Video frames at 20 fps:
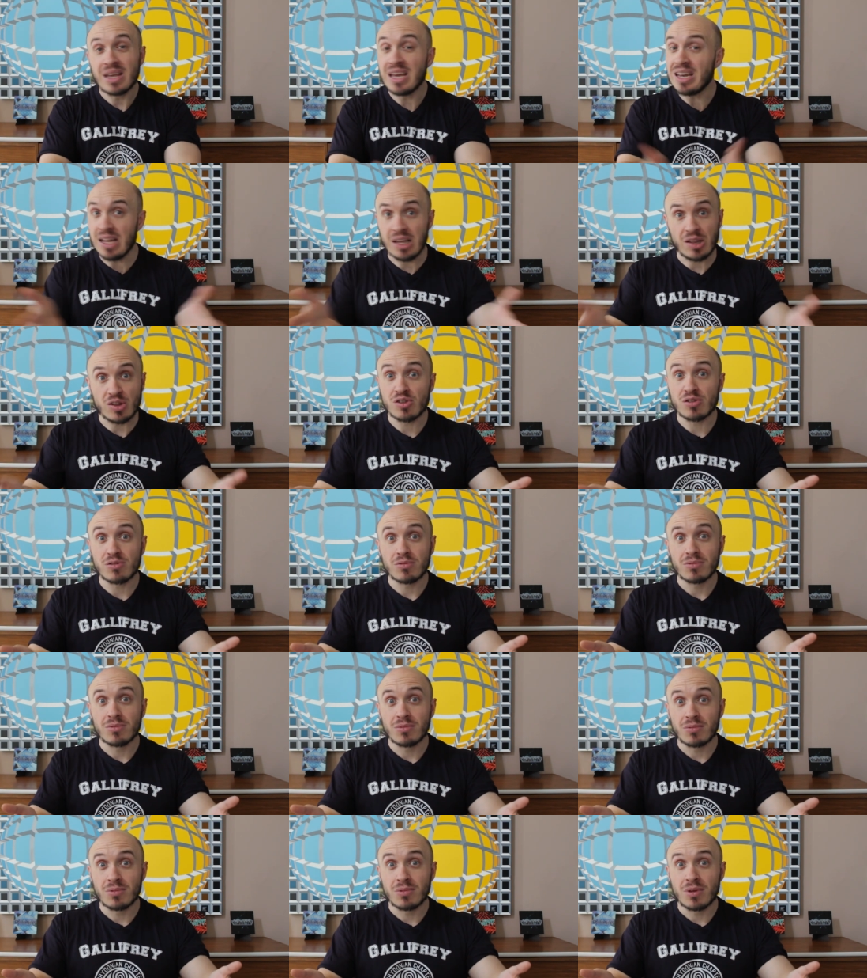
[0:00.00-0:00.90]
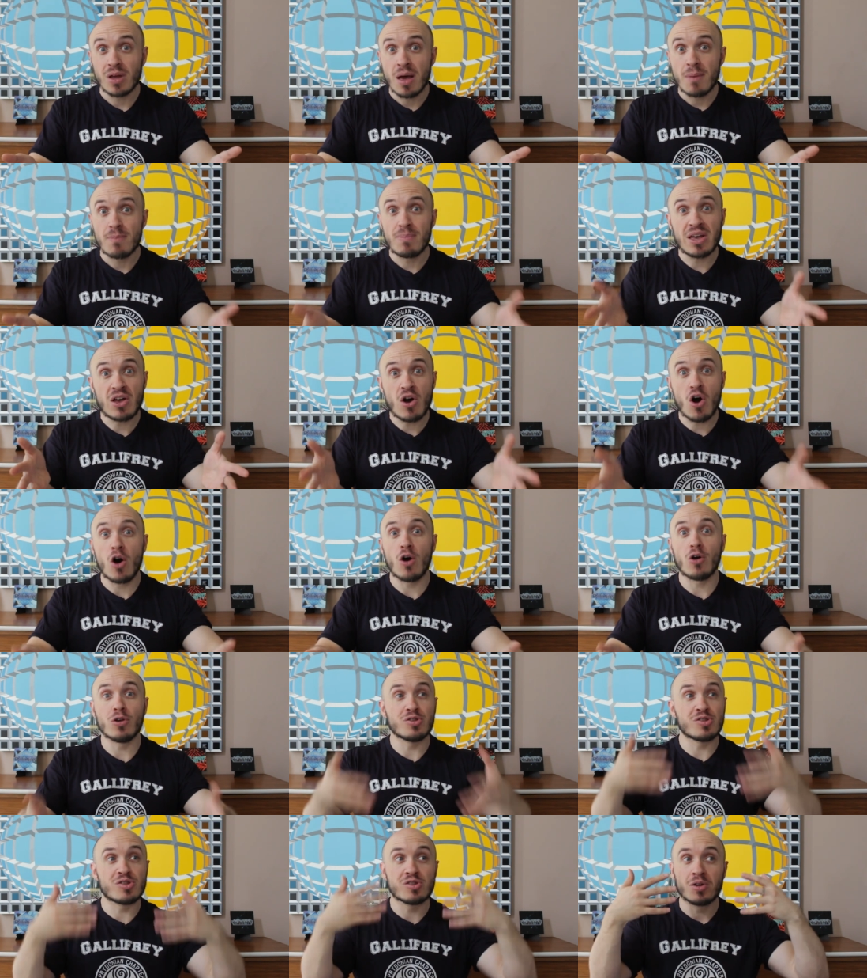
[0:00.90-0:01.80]
It is.
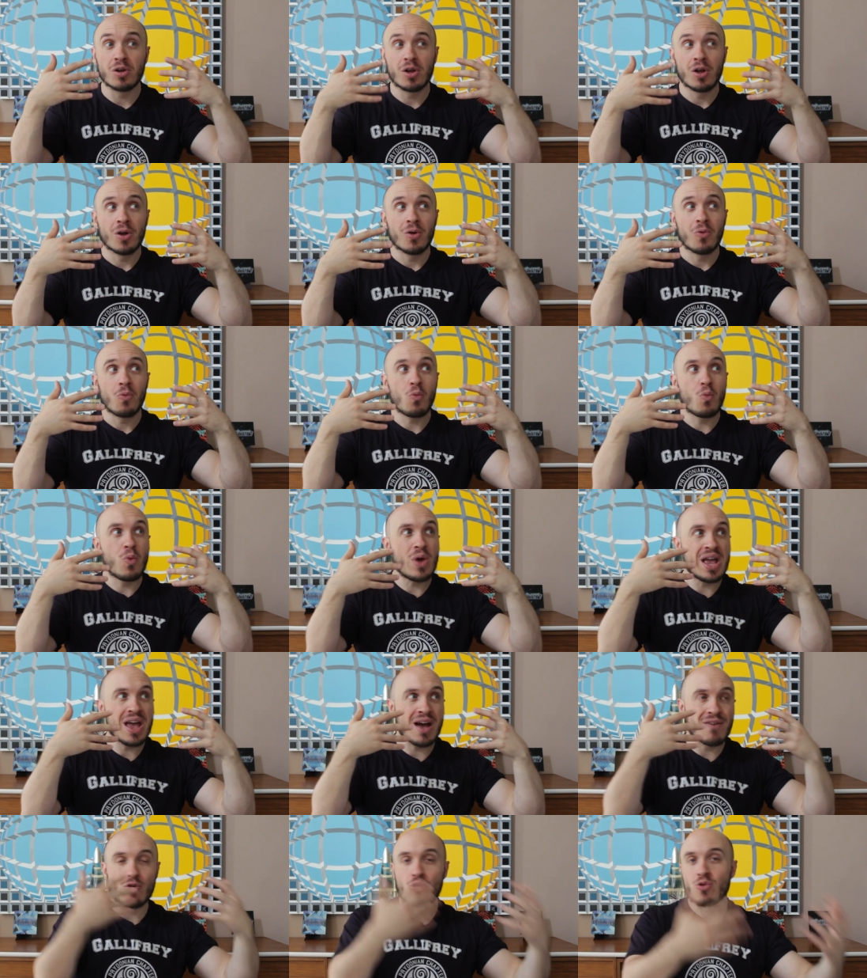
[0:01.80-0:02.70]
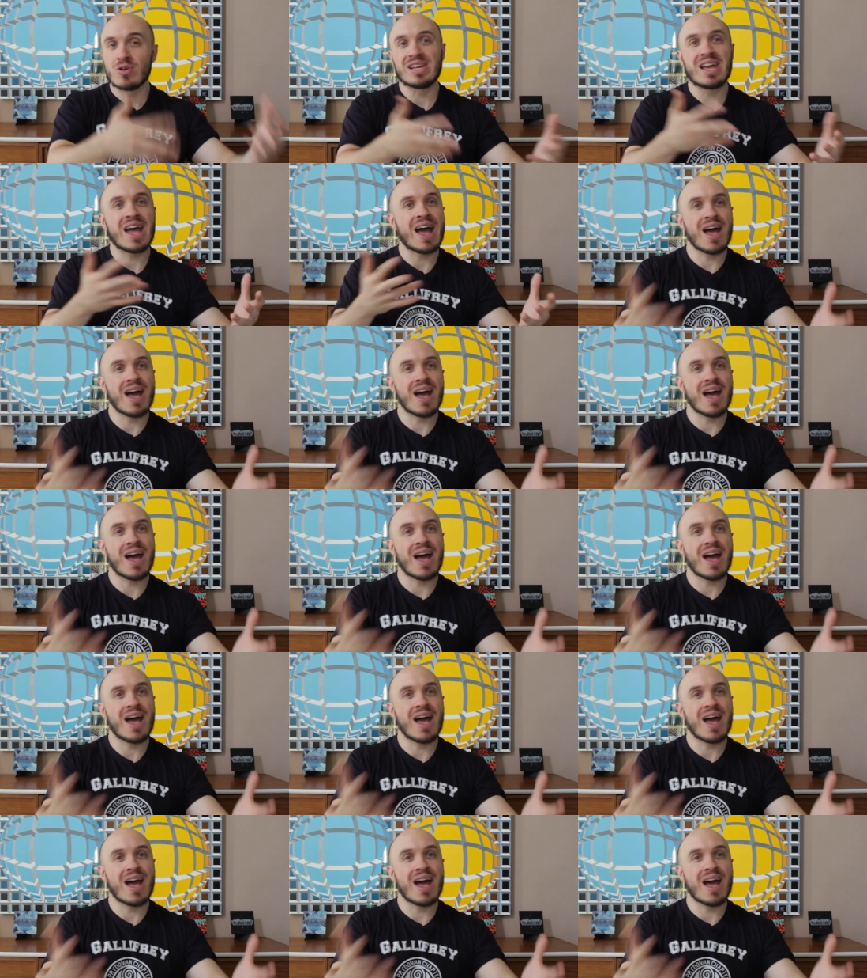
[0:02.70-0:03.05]
Because we have already